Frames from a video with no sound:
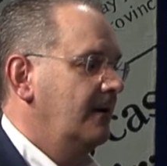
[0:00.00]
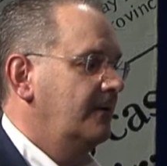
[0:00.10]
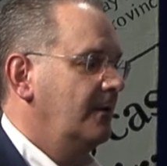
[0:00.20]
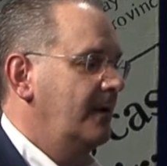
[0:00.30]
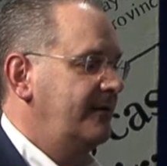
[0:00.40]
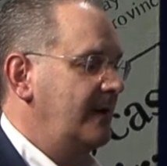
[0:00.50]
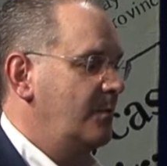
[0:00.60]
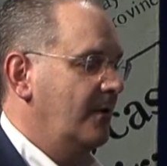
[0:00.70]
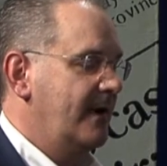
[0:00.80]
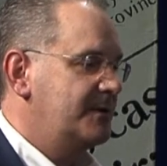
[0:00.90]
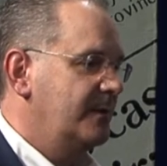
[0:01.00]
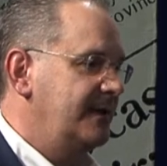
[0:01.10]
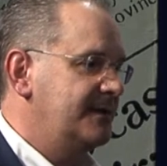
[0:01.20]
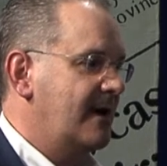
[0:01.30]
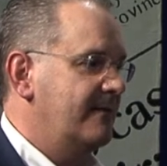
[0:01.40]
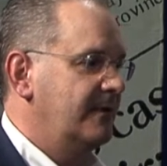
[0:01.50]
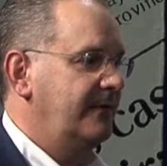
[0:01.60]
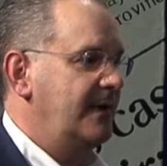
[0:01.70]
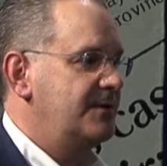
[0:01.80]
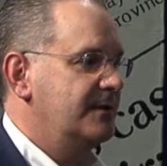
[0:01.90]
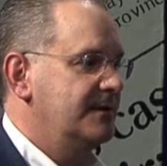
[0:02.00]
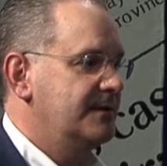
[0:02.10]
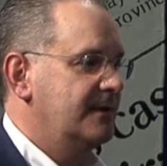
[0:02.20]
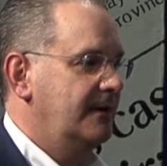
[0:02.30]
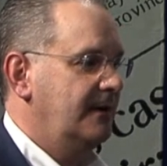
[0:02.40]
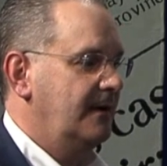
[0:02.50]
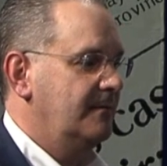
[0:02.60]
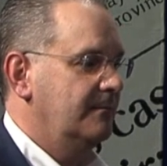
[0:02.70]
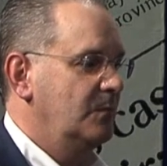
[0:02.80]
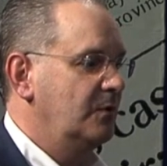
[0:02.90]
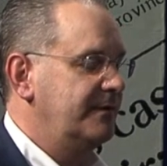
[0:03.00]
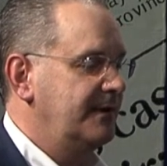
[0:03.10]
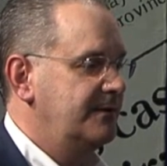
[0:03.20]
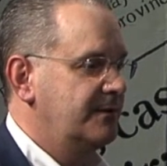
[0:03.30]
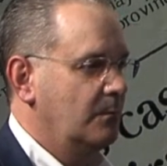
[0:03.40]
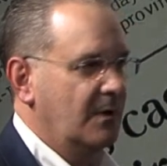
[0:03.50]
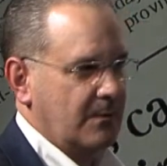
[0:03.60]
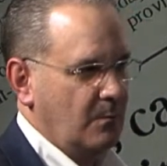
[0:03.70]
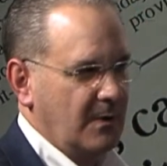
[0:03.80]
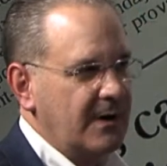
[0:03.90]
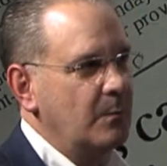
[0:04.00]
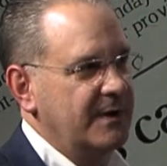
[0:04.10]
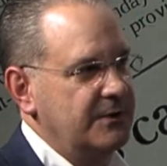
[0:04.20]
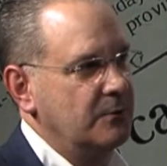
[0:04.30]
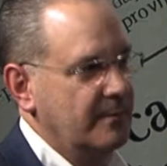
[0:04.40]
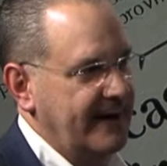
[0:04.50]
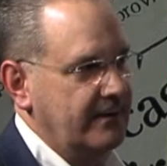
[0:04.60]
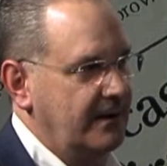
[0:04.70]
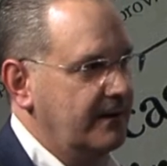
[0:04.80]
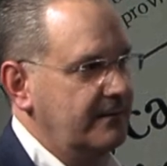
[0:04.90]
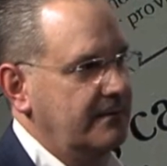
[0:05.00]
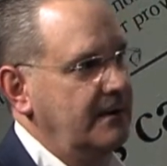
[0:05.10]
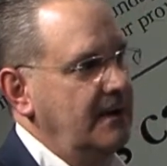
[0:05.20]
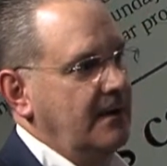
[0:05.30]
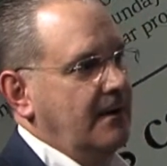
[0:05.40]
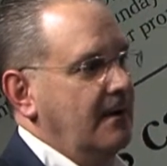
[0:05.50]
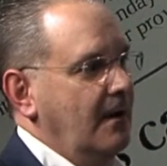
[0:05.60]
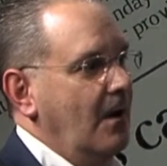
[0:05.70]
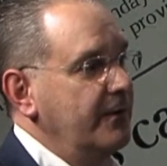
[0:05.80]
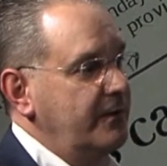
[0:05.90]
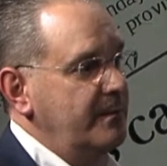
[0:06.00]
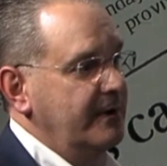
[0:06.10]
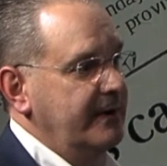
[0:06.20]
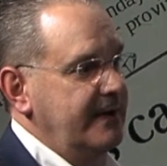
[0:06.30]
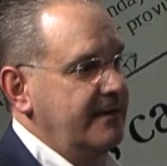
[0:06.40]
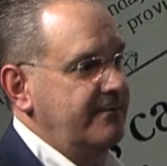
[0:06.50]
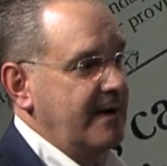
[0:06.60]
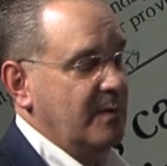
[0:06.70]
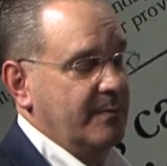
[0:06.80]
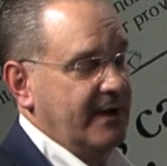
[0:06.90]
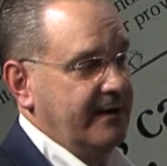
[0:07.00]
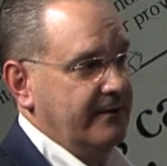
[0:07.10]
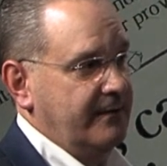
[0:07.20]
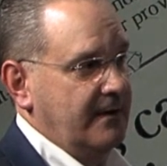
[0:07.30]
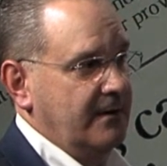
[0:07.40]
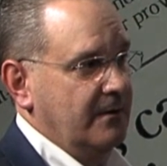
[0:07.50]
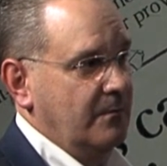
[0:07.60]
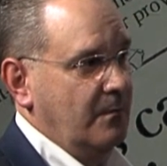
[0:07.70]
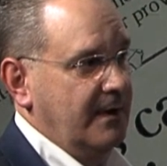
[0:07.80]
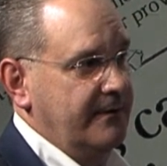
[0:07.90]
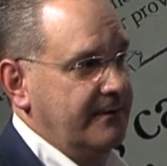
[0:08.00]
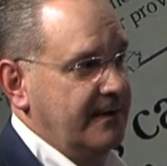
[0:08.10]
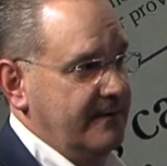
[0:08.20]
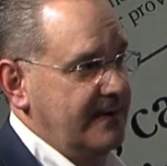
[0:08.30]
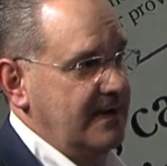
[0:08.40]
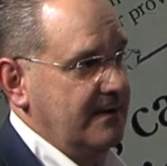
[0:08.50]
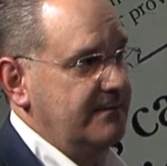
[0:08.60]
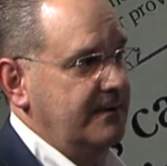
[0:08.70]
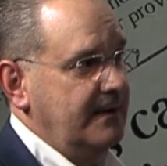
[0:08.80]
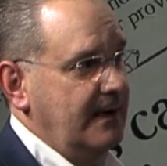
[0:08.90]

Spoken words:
So as they progressed with these conversations and moved into what can we do about this? Ultimately, the Family Planning Center was conceived,